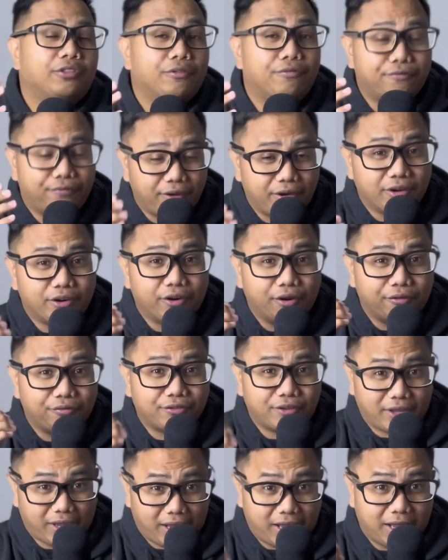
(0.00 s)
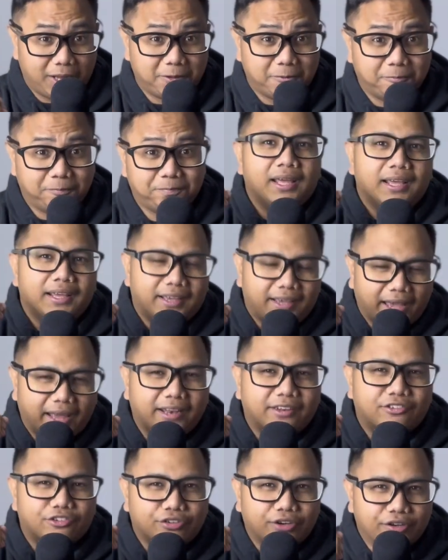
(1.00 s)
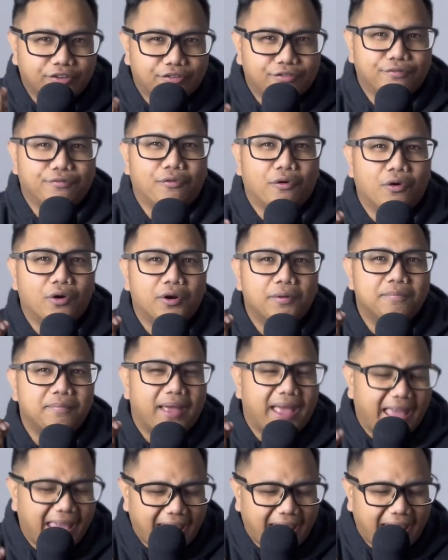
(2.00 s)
fear of God can transform